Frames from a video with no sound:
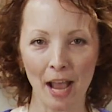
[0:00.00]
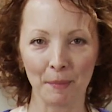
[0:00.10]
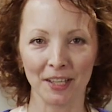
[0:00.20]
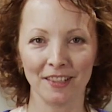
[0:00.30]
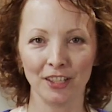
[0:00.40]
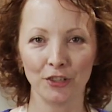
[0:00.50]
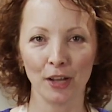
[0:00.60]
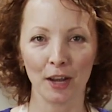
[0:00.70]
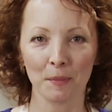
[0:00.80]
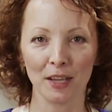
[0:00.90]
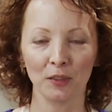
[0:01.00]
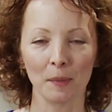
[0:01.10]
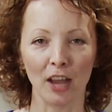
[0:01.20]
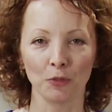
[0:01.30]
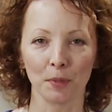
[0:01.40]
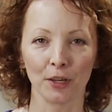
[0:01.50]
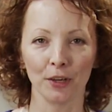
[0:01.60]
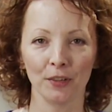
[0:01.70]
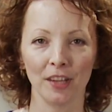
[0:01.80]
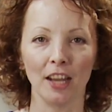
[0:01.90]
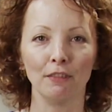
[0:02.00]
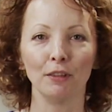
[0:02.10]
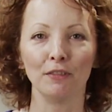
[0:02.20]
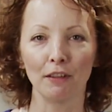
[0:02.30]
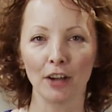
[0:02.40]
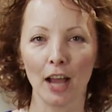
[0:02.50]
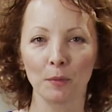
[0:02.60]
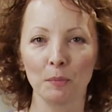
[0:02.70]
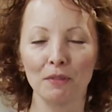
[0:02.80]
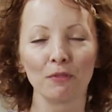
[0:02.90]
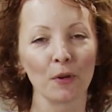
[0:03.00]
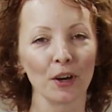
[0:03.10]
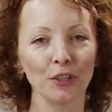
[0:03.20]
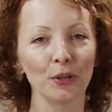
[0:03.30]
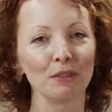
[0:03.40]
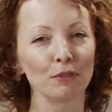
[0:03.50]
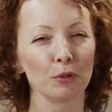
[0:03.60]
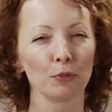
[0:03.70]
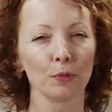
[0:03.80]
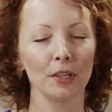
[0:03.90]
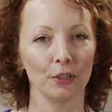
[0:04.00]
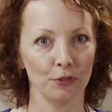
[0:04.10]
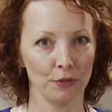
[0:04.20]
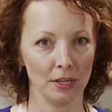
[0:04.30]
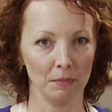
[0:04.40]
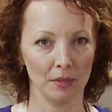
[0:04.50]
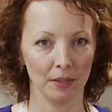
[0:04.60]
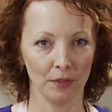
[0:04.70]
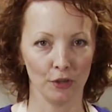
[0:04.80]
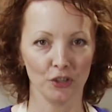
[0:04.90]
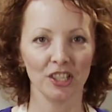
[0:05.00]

I'm gonna teach you how to make smash burgers, and if you've never had one before, you're in for a real treat because they're